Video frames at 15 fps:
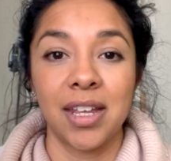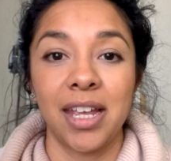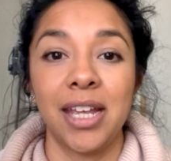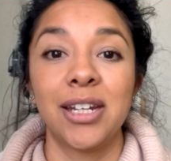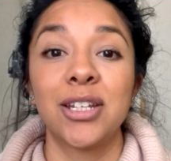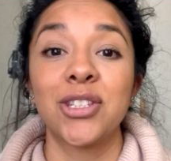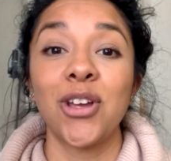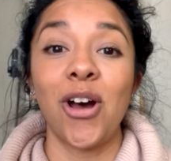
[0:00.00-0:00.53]
It
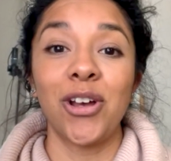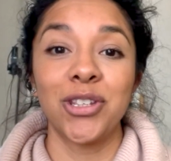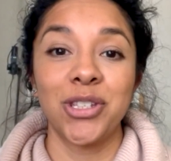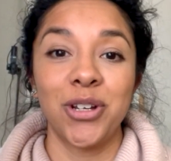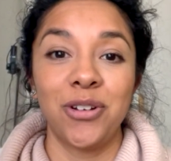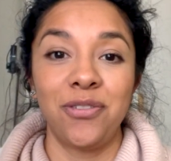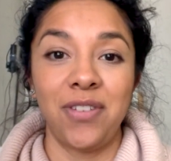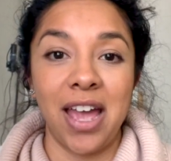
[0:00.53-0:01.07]
is
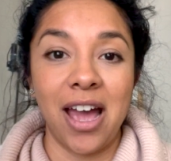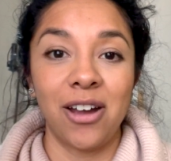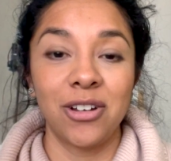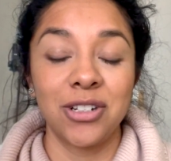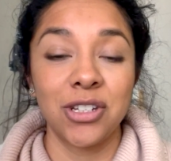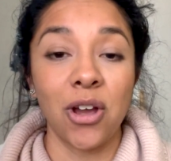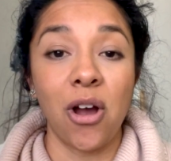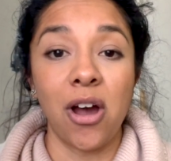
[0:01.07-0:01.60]
also
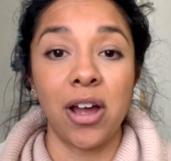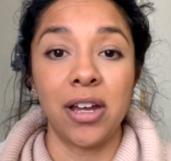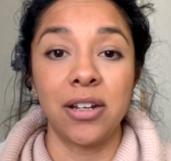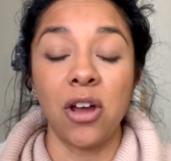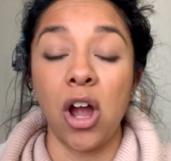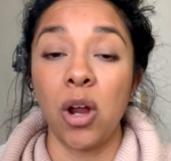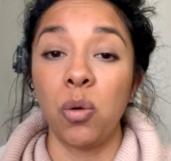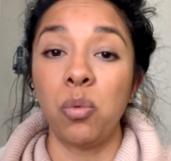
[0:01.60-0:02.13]
found on
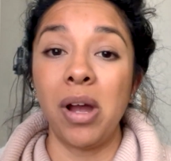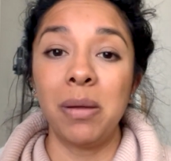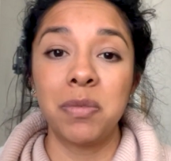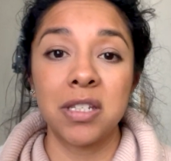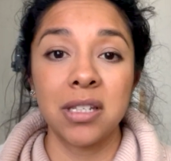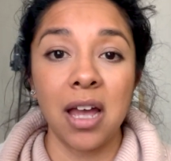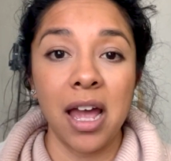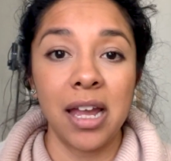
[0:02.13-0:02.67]
our
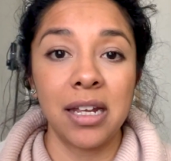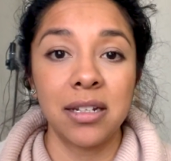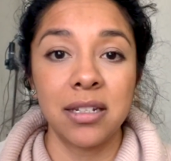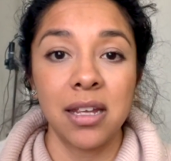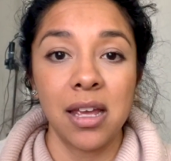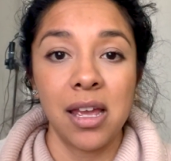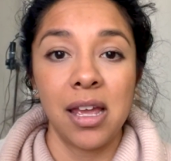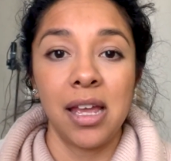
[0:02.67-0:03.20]
website.
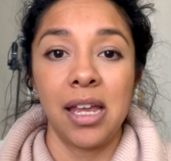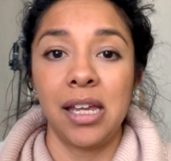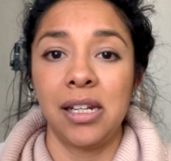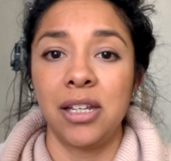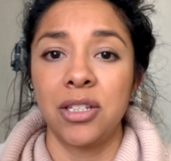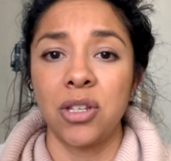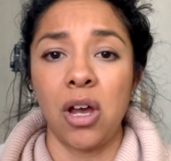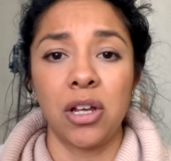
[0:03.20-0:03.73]
It
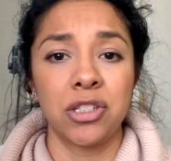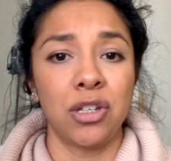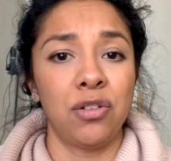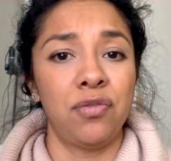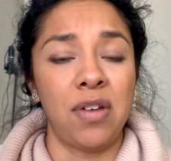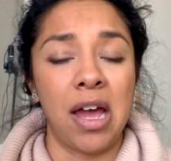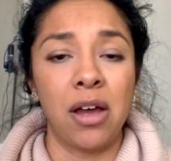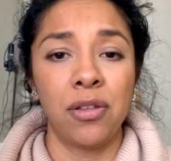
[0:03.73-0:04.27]
is also
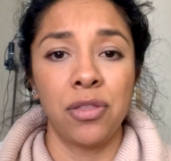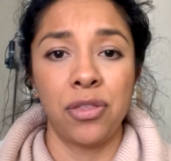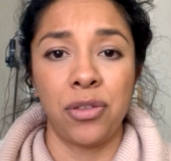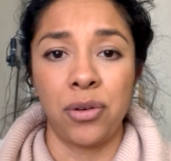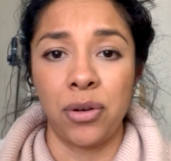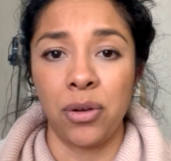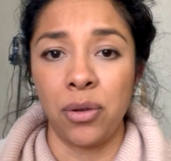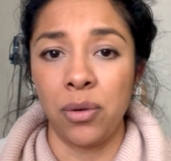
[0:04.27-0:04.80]
found
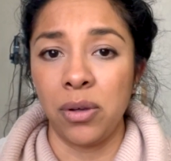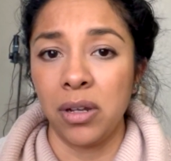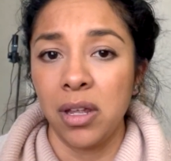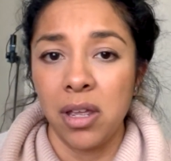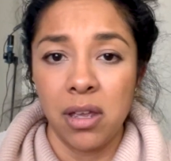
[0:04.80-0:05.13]
through